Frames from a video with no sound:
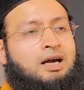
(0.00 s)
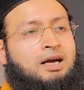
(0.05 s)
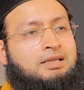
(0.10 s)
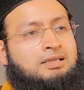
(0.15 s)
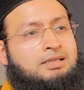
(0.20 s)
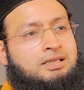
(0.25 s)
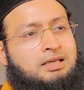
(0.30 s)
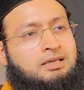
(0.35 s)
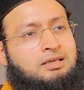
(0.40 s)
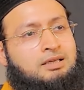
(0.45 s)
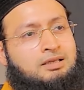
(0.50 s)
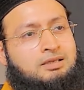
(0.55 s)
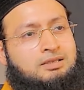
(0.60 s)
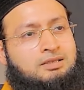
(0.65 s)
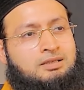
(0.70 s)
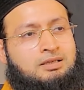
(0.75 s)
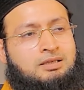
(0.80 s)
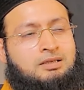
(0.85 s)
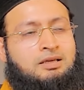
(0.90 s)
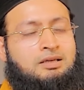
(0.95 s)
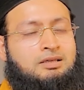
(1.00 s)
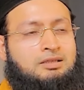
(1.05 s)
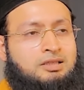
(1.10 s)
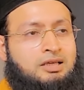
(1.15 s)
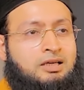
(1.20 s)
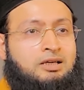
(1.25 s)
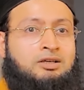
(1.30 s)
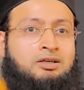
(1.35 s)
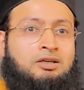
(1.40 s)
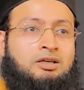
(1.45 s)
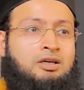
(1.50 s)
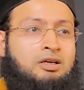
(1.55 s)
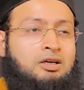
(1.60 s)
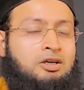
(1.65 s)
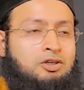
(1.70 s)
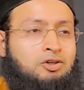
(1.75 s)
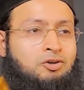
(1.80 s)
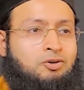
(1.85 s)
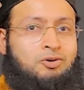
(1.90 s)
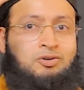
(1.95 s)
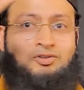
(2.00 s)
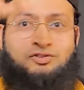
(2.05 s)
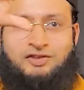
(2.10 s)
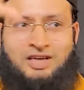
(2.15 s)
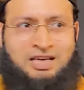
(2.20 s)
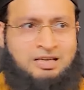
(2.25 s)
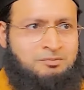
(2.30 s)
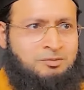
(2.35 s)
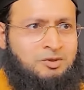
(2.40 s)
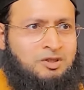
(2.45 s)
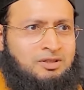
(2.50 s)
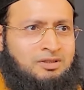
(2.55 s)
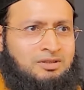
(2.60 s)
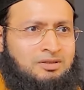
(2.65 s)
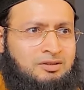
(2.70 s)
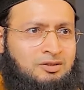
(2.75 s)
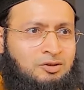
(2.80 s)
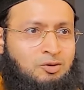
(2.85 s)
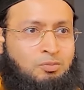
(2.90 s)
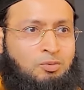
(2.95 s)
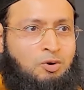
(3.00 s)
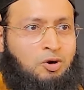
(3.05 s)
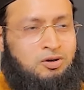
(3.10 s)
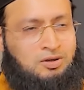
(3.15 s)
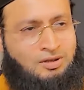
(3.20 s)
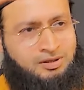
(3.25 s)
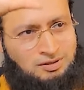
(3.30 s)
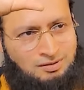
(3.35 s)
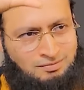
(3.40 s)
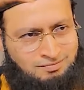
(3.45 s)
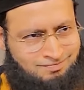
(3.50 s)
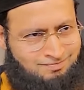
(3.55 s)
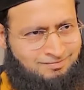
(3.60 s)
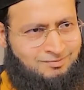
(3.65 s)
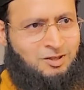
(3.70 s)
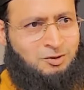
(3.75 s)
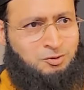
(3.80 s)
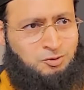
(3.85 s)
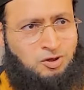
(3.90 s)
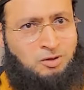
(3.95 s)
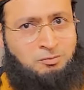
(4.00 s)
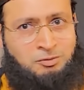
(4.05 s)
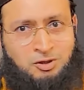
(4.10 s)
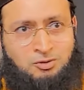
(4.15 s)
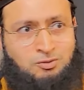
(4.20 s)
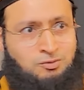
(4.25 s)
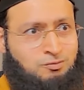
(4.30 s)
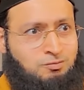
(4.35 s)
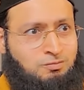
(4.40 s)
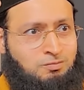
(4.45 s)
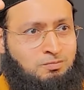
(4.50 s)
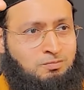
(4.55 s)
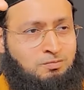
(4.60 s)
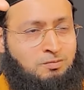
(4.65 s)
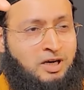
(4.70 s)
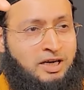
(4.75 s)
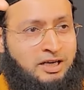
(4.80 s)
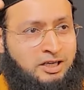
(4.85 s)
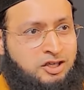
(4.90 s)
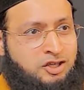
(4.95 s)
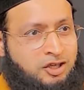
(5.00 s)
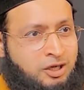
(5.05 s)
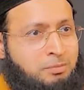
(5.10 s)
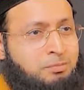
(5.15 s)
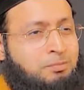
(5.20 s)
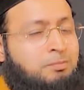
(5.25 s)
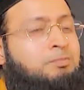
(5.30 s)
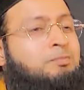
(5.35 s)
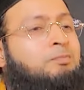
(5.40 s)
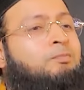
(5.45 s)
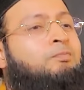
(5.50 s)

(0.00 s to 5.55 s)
and said in his ear that, Shaykh, your consignment, your product that's coming by a ship,